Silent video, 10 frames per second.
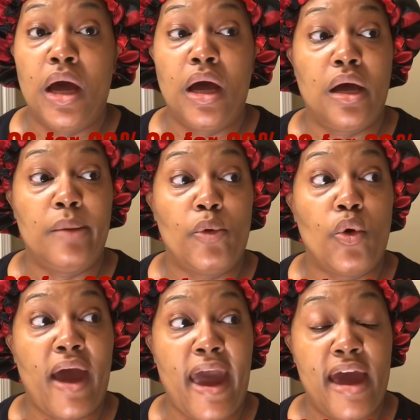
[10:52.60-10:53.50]
um,
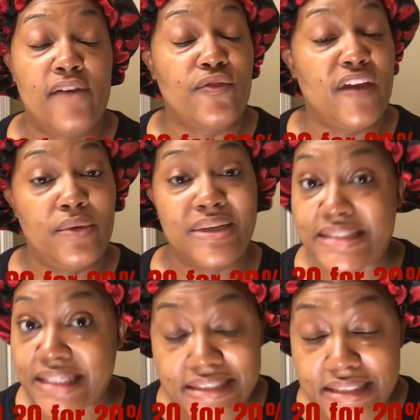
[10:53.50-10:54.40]
or have very
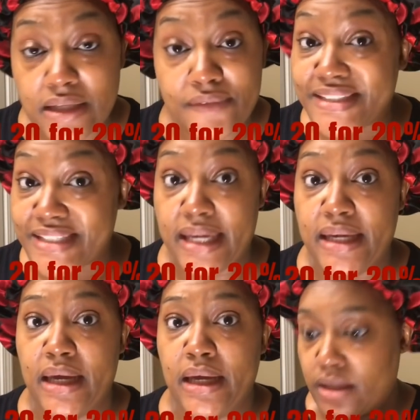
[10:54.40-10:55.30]
sensitive
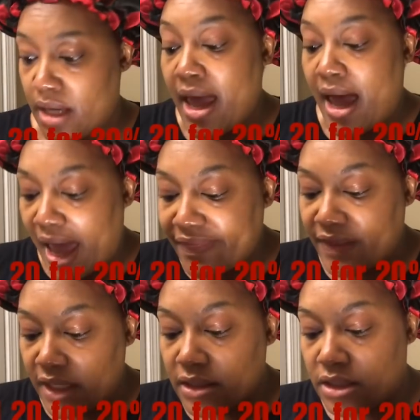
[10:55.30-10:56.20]
skin, I
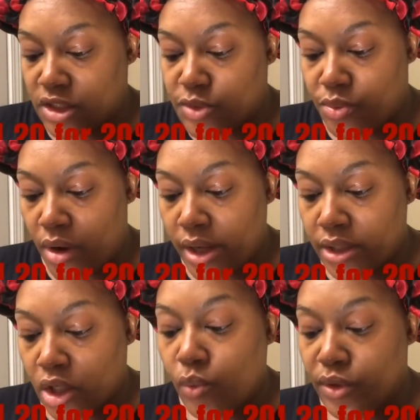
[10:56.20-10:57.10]
think that this
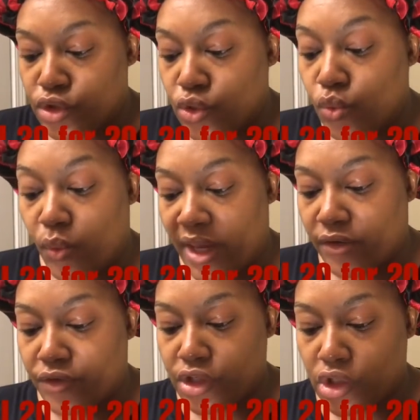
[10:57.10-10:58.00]
product will do
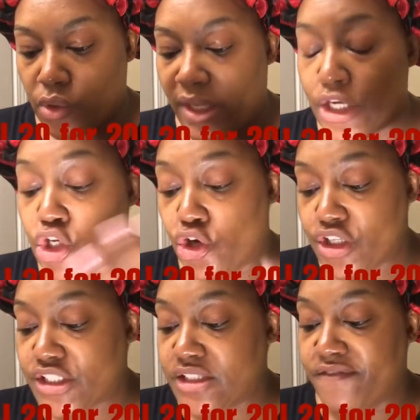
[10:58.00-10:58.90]
well for you. It
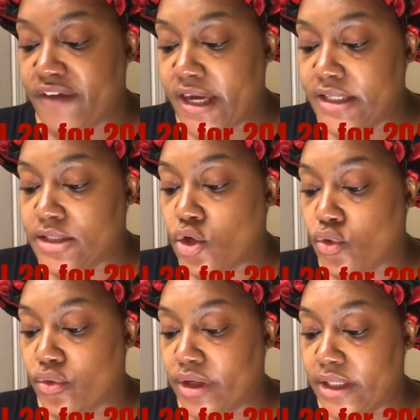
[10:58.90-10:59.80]
nourishes the face
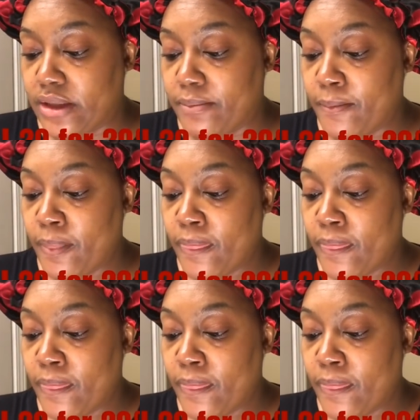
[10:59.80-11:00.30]
cream,